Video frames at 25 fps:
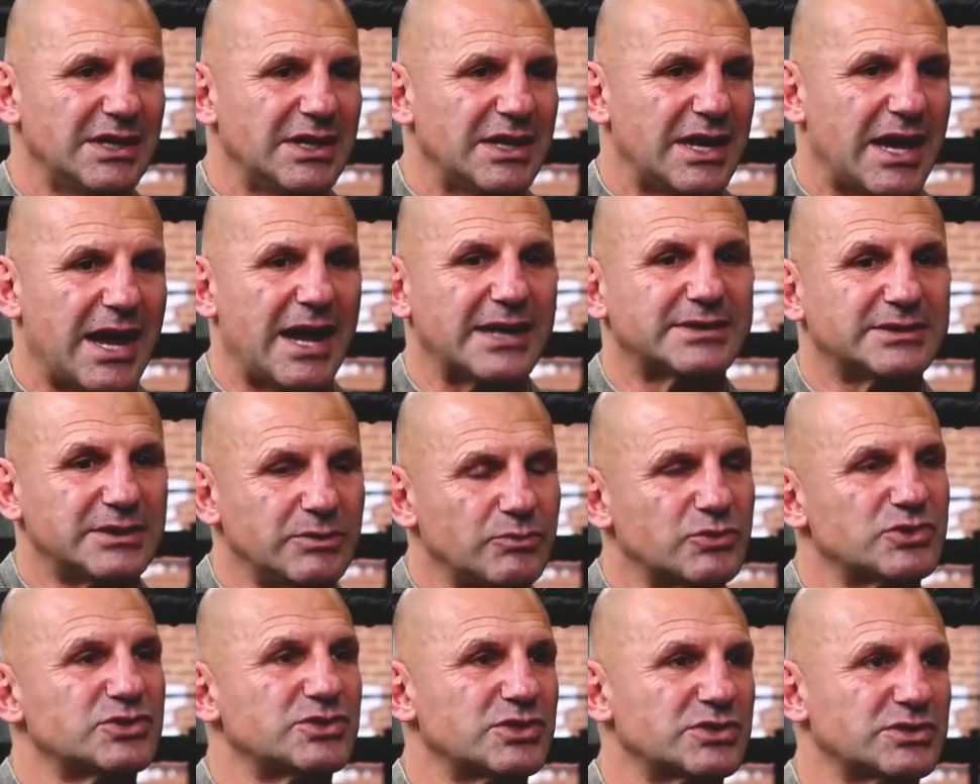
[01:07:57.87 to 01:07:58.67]
Acting
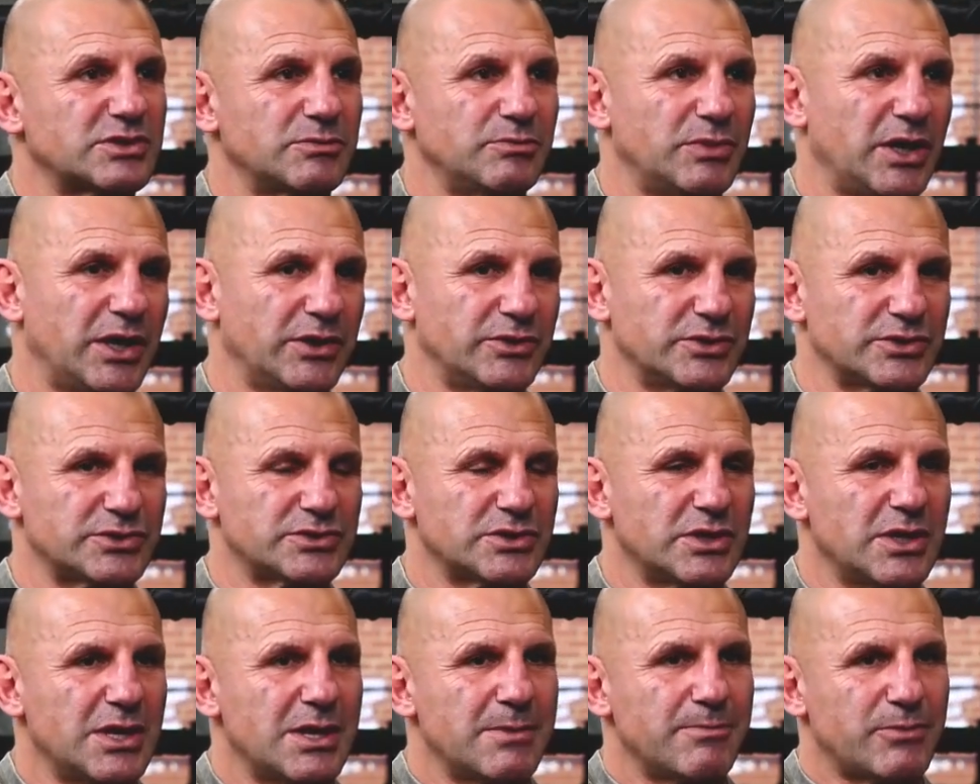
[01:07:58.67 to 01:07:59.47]
was just a bonus.
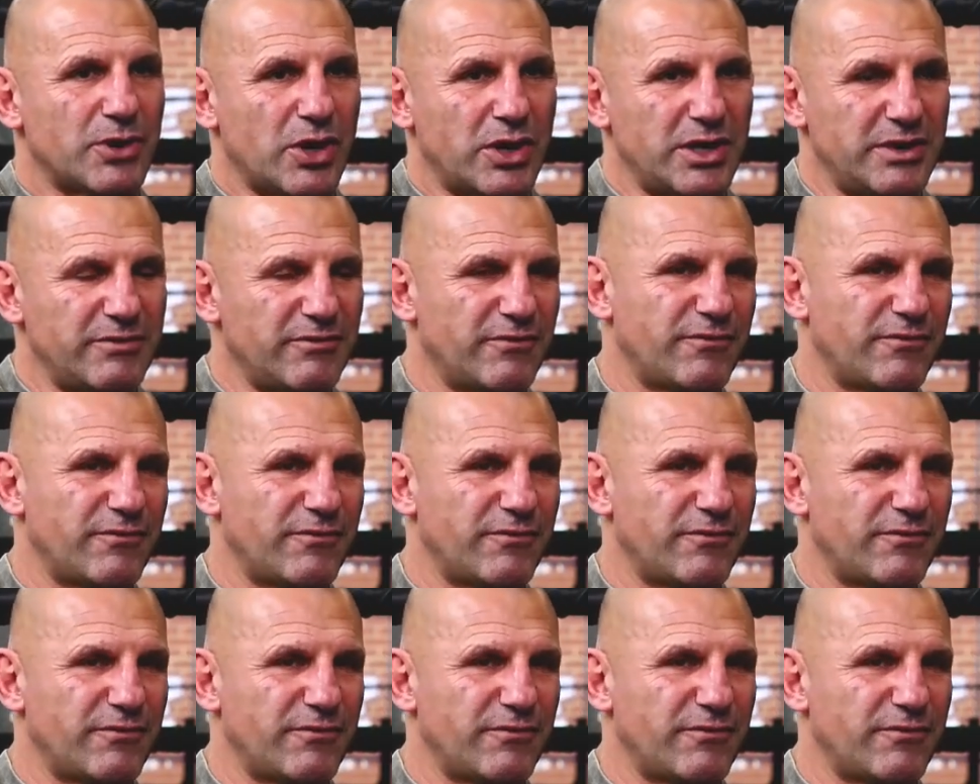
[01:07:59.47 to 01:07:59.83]
But I'll never